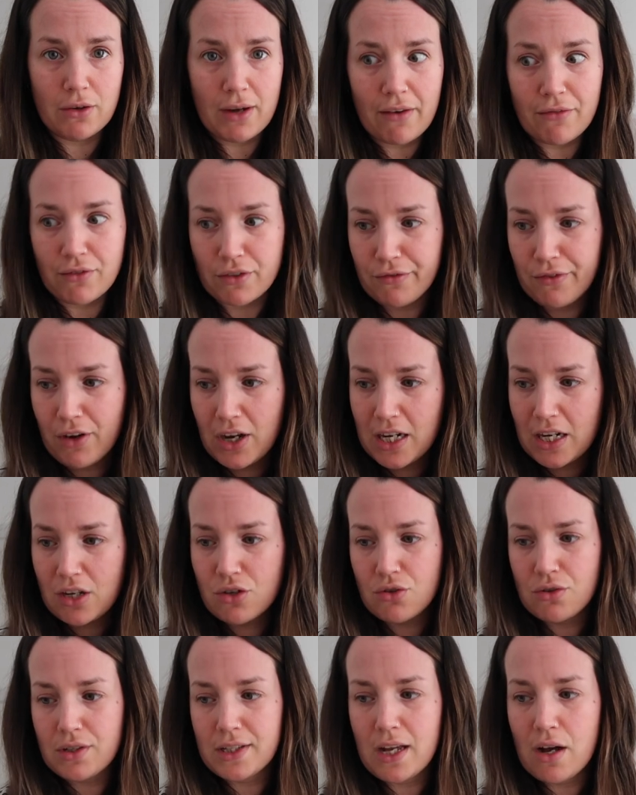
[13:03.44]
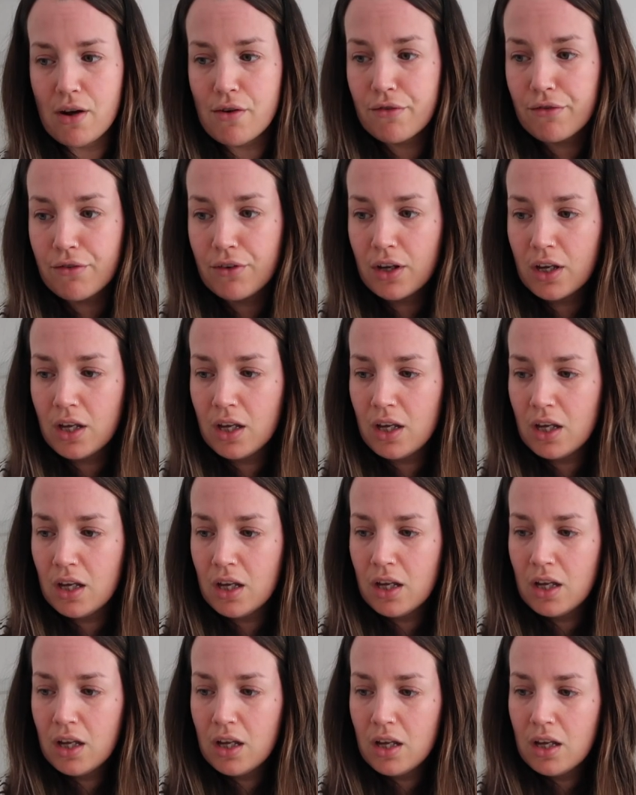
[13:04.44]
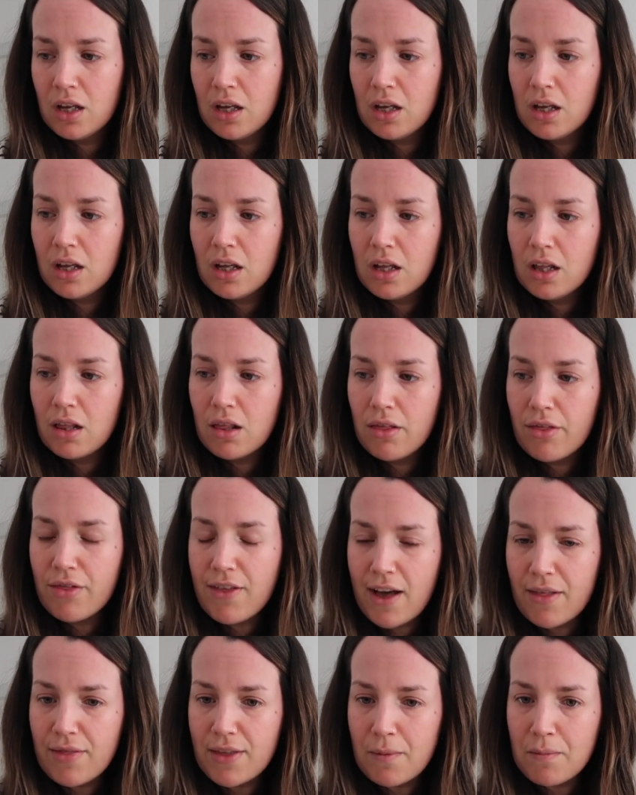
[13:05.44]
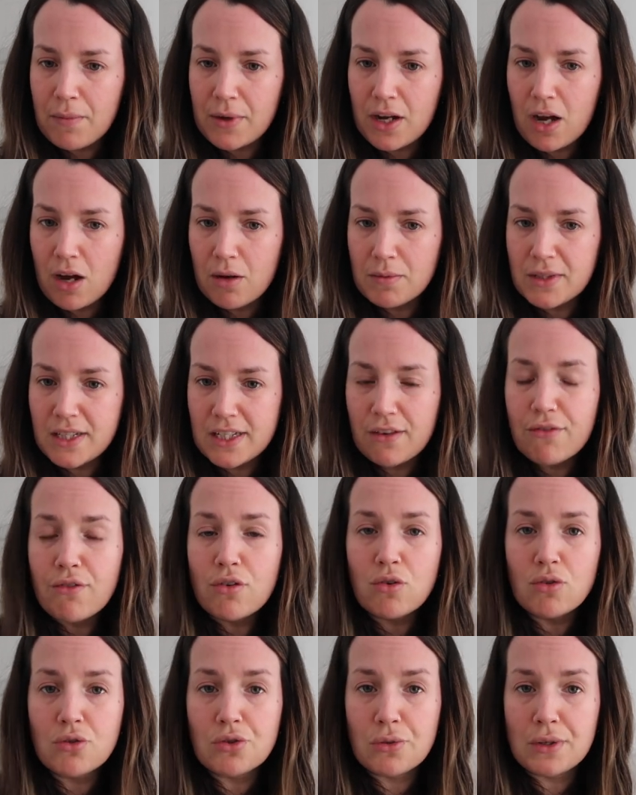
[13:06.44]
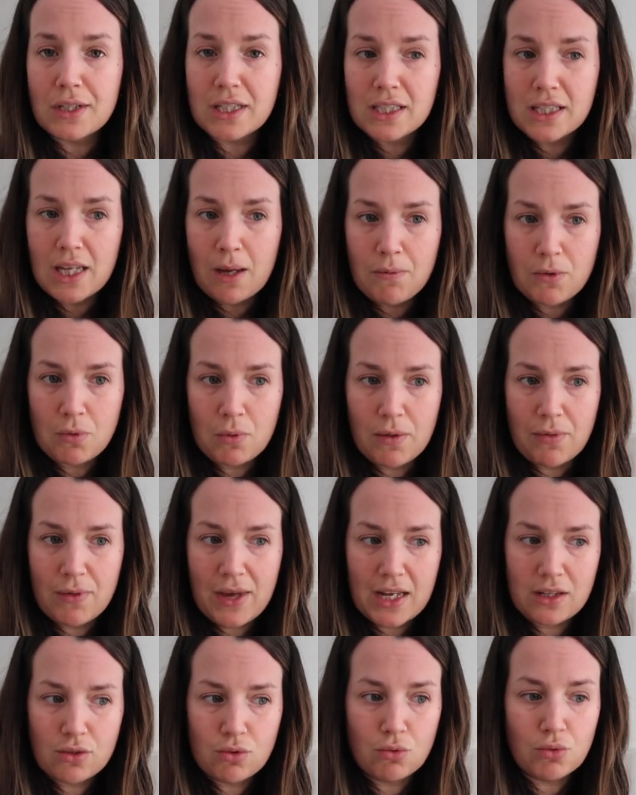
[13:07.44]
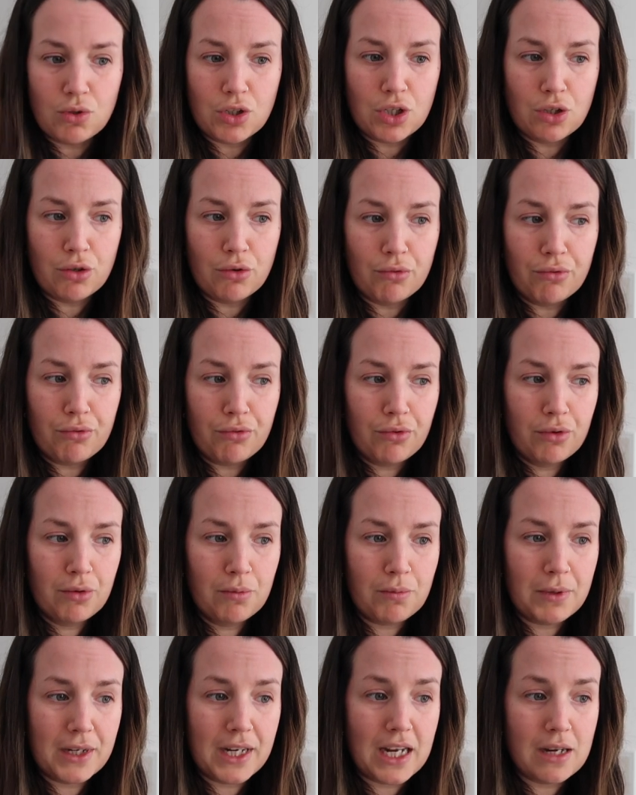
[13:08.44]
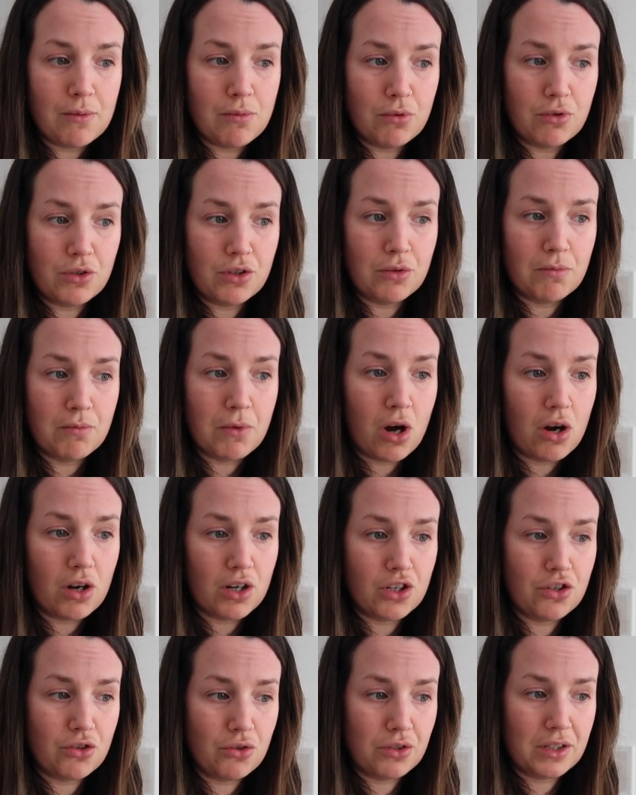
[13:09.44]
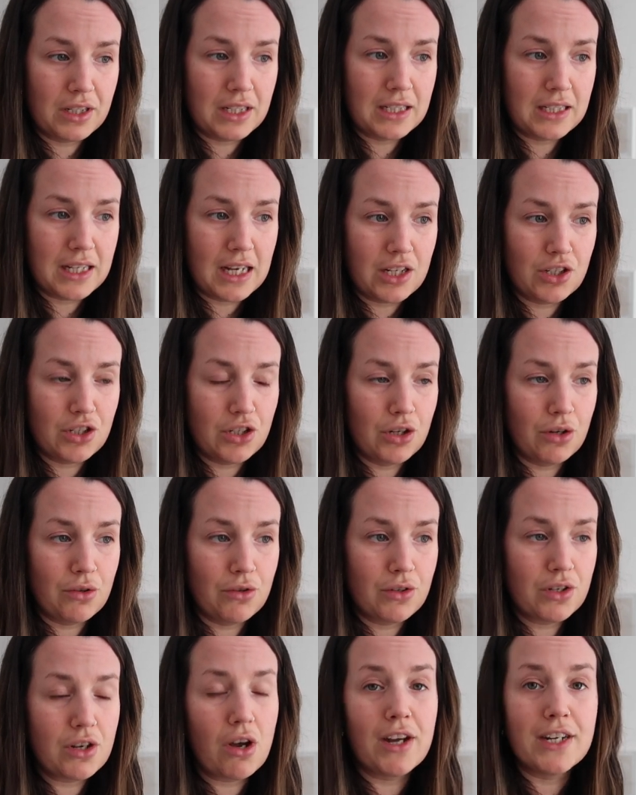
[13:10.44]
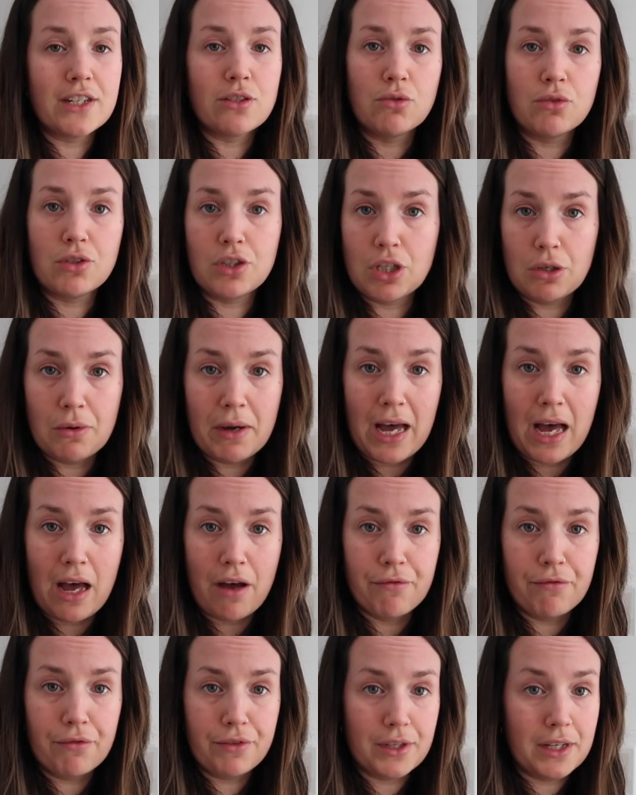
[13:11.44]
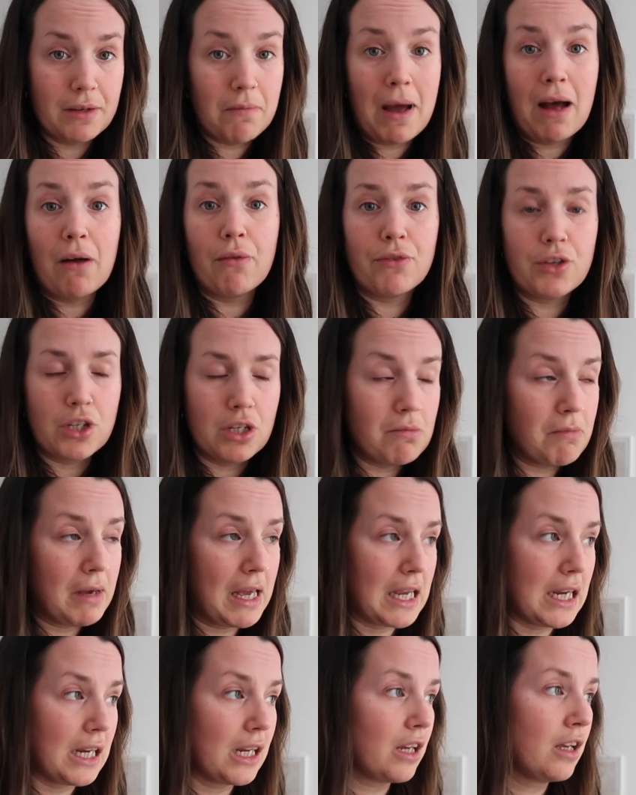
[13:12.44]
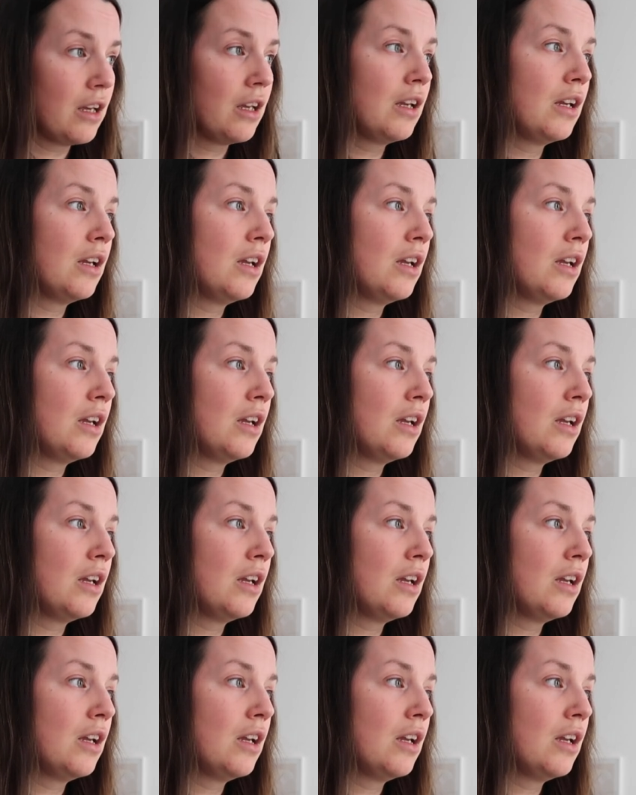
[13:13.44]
You have to finance yourself. That then becomes difficult to accept when that's all you've been able to mark as your success. You know, the titles that you have, the amount that you make.